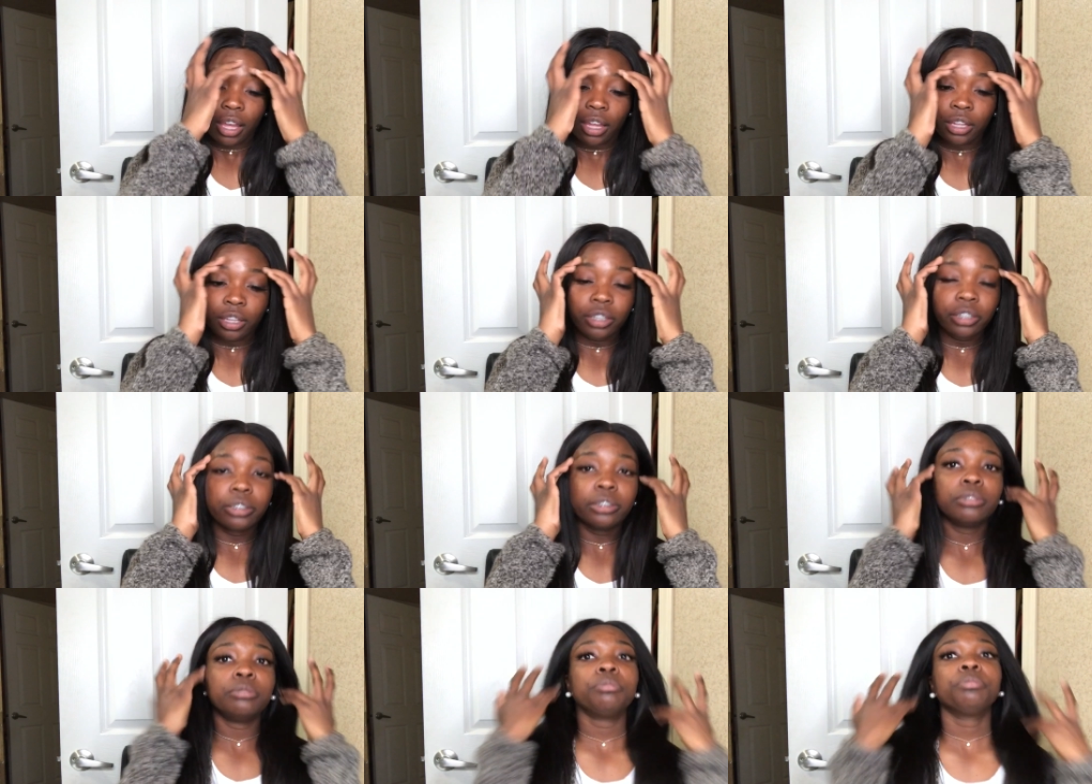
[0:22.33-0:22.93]

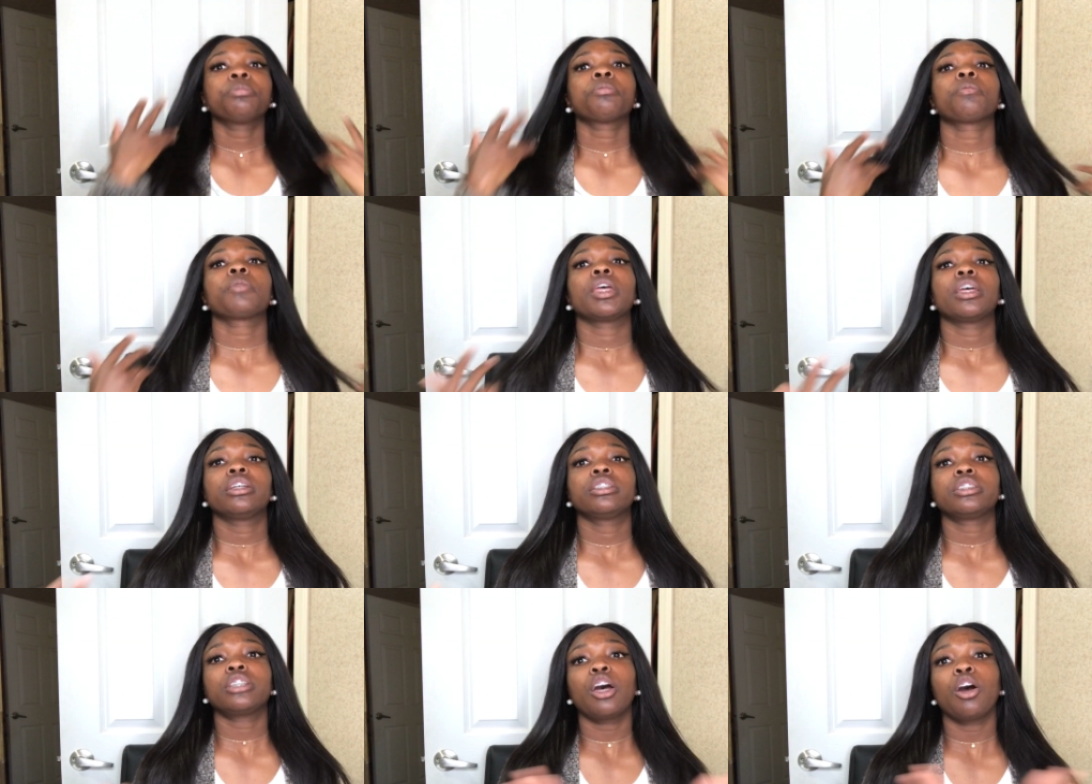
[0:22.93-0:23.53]
Um,
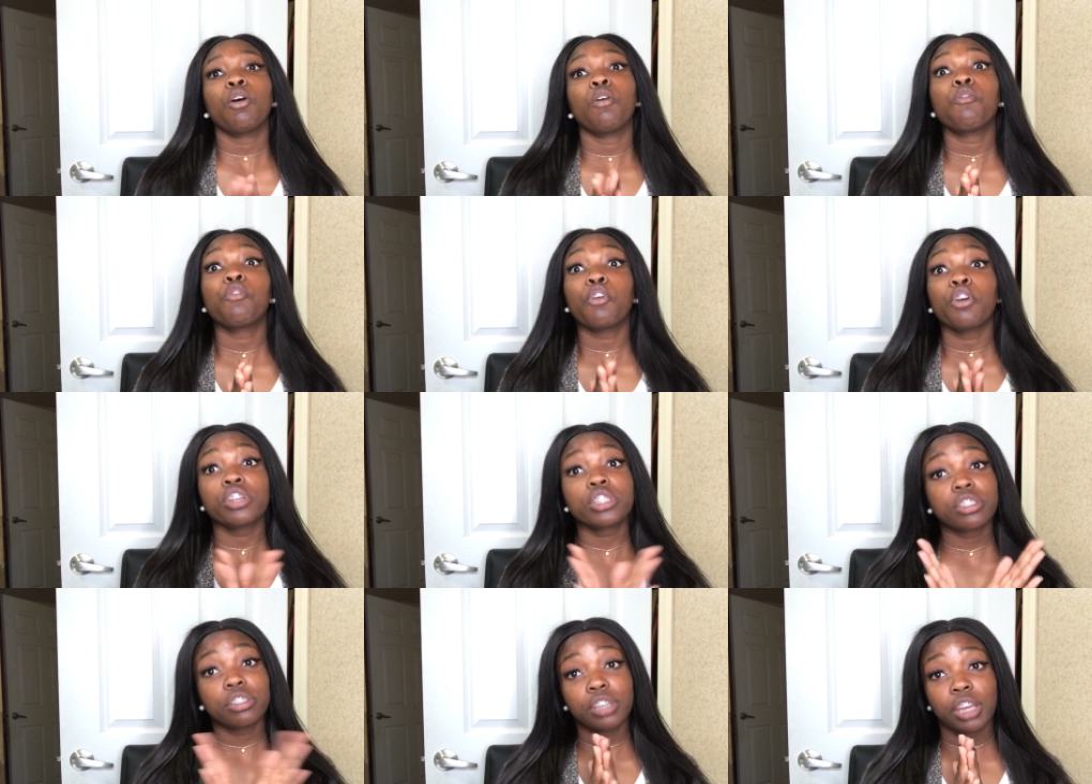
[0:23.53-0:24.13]
so
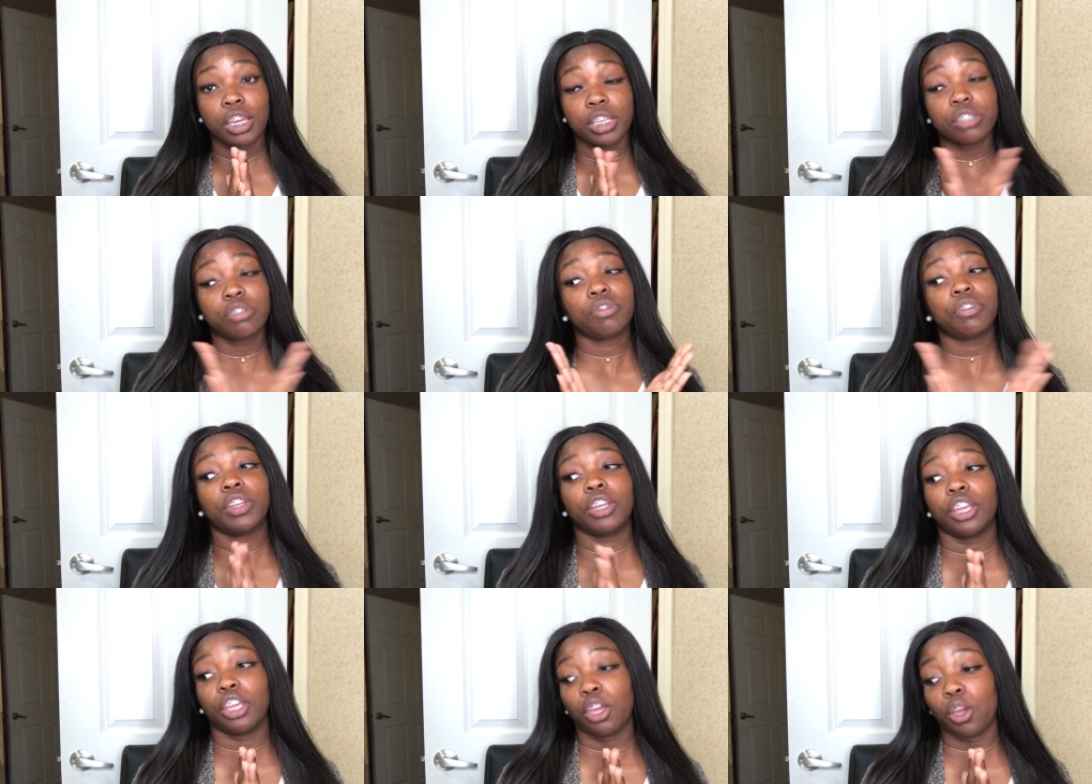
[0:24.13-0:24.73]
for today's
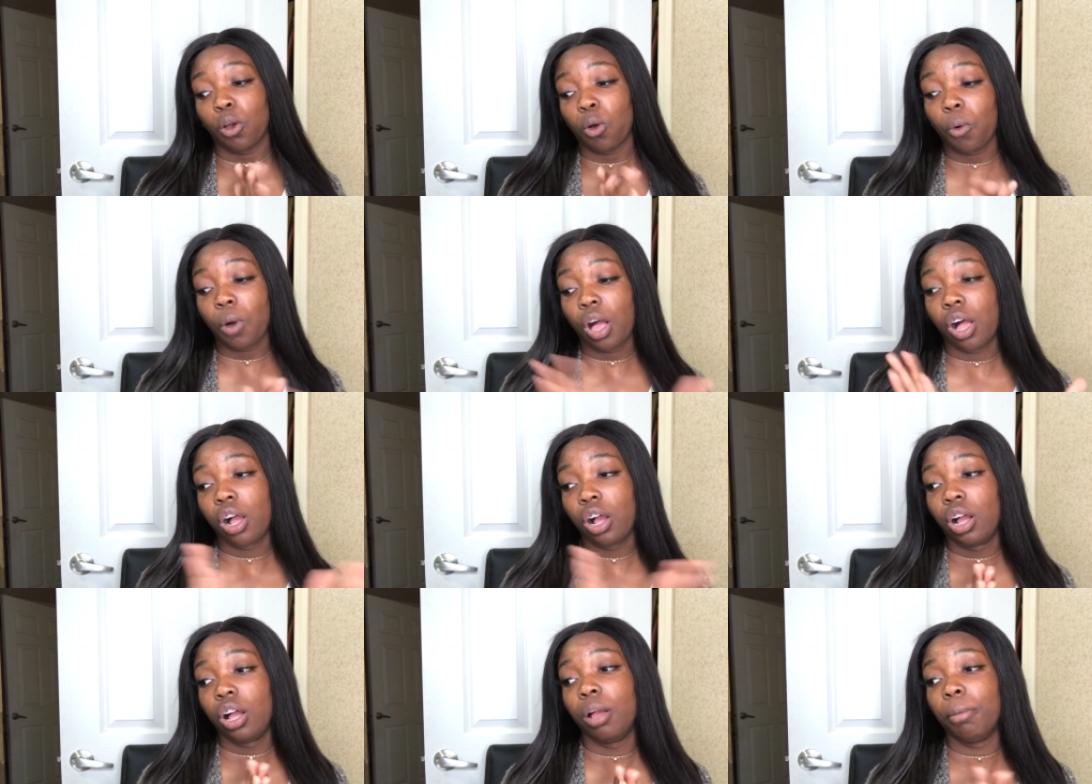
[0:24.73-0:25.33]
video,
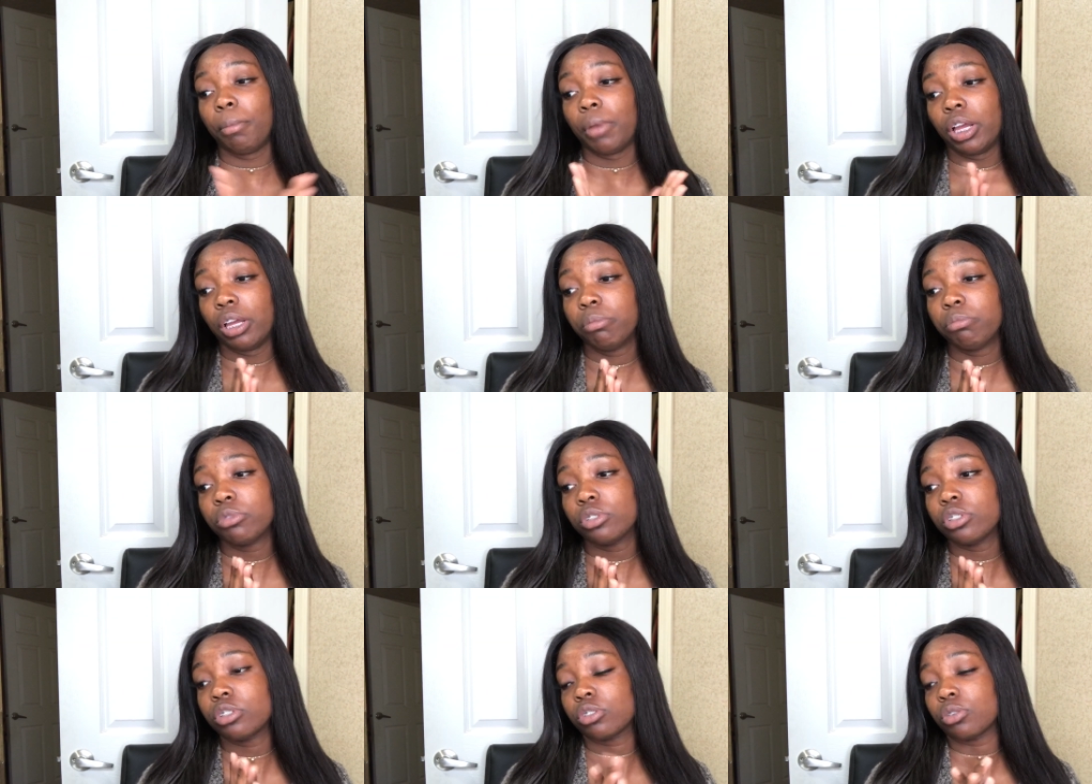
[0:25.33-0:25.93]
um,
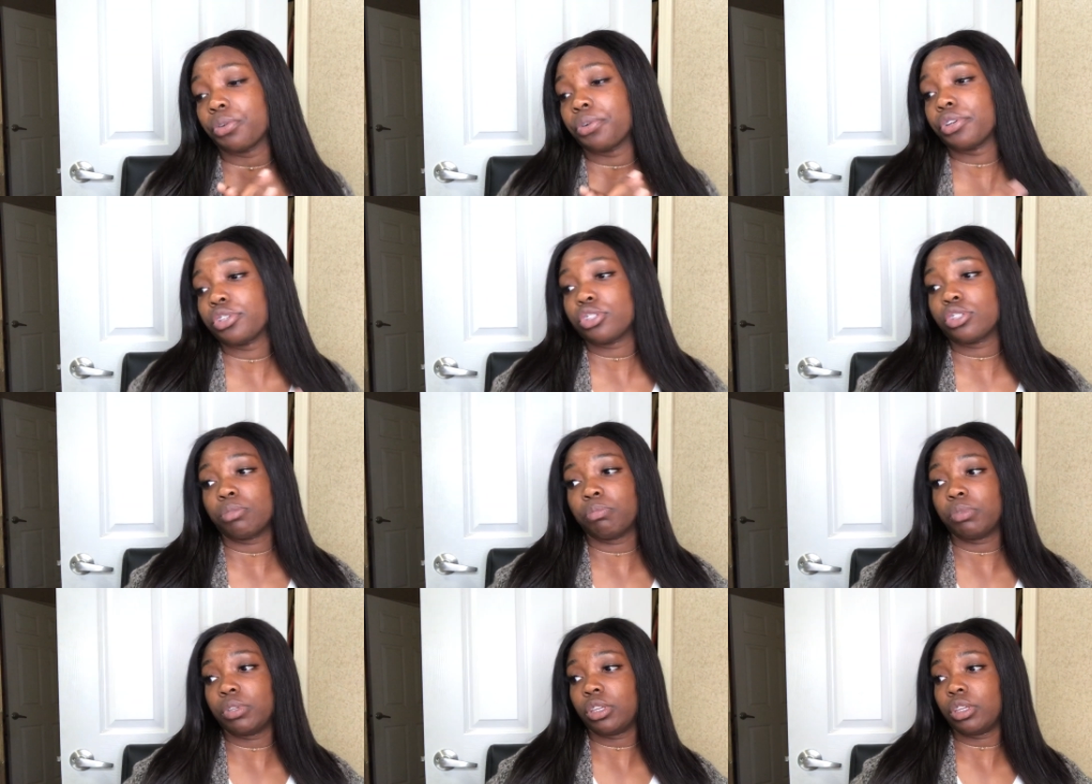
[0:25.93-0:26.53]
I'm just going
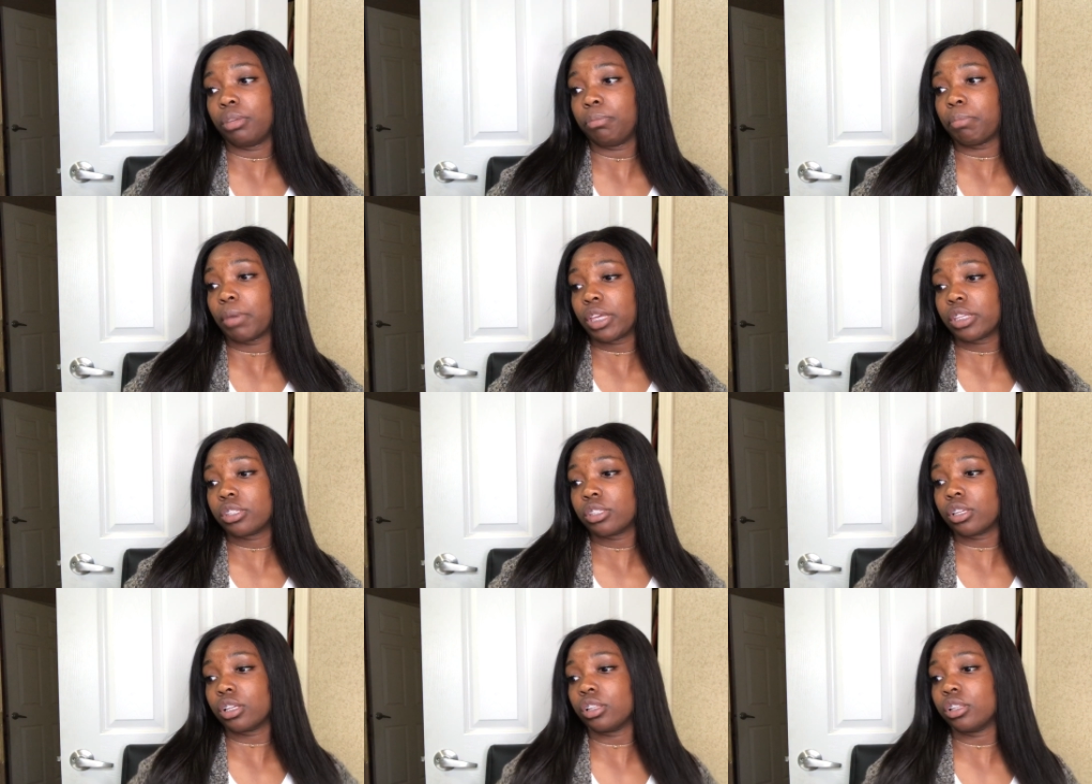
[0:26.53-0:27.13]
to be
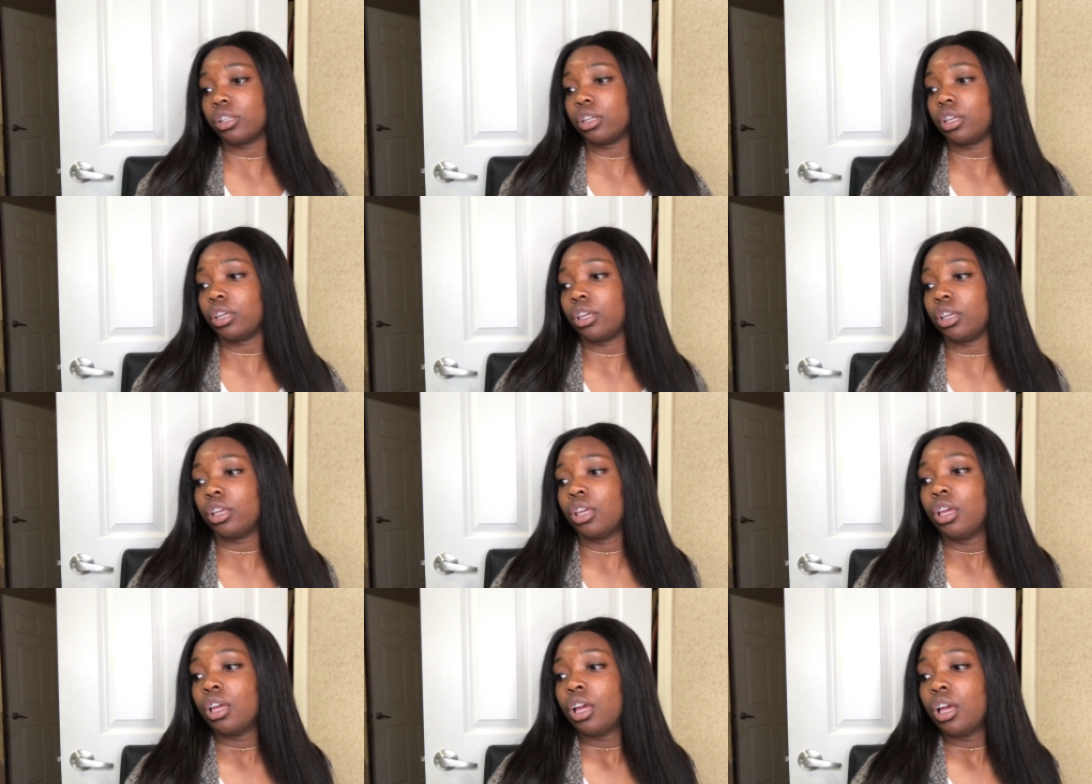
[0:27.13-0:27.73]

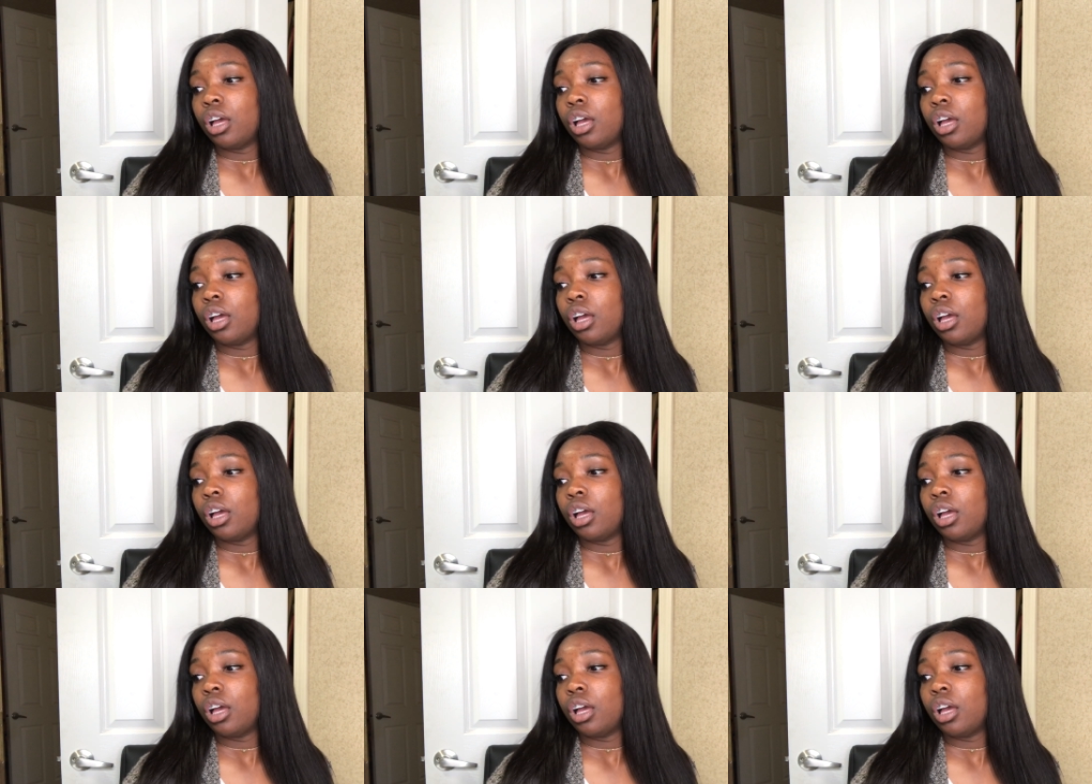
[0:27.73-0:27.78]
basically,